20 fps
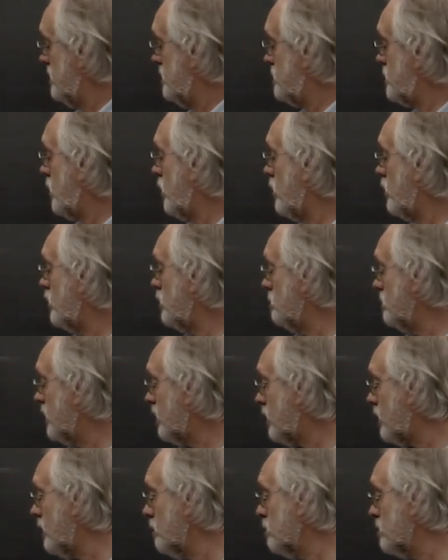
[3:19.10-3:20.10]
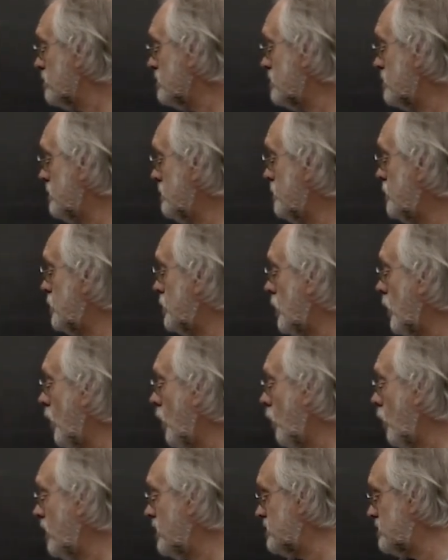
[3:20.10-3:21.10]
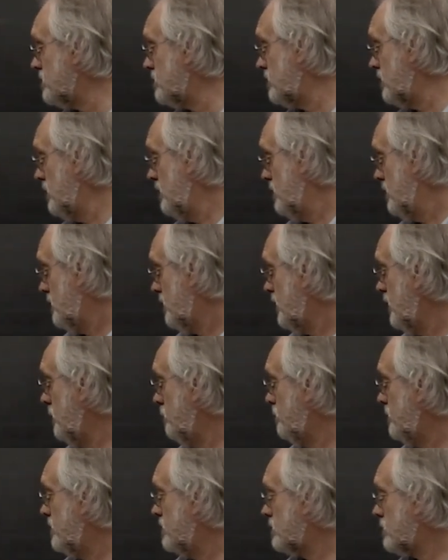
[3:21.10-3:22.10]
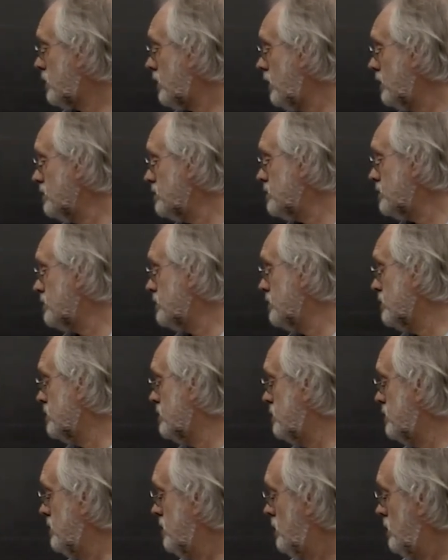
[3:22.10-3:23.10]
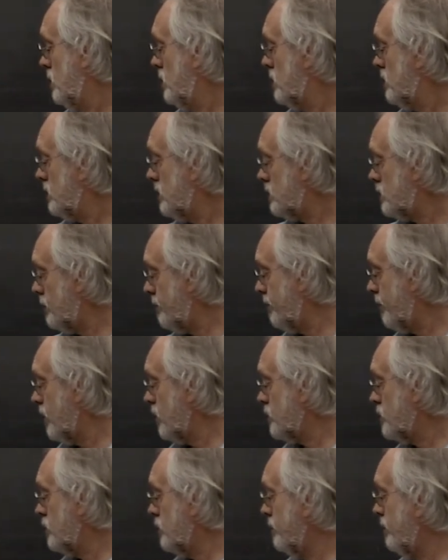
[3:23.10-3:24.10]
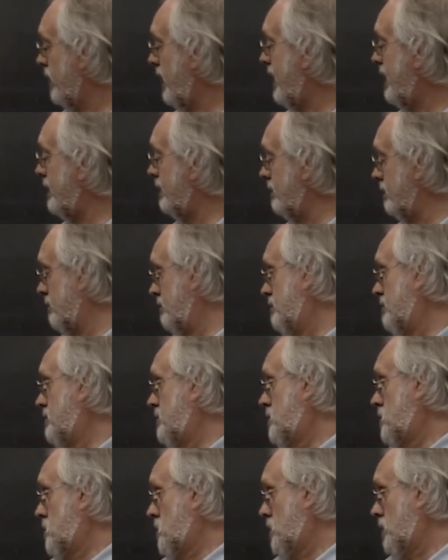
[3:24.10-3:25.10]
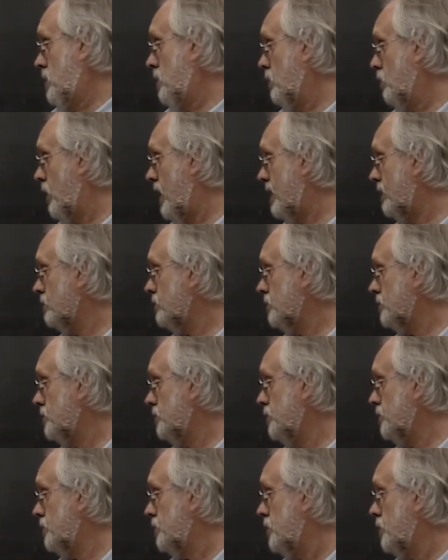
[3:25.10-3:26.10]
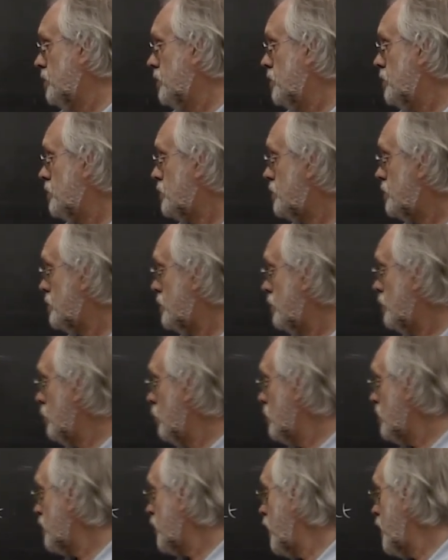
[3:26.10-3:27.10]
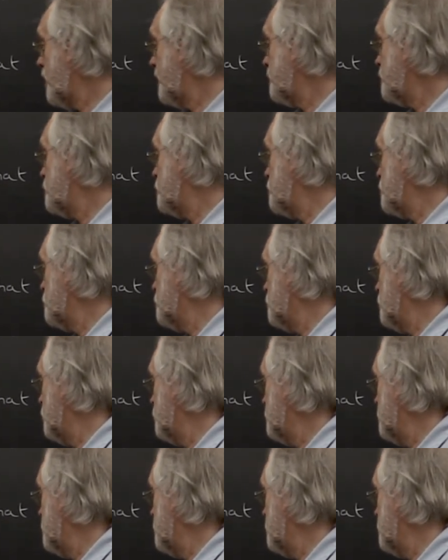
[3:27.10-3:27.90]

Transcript: it's going to be cumbersome to always keep this constant that's a function of n around. So we're going to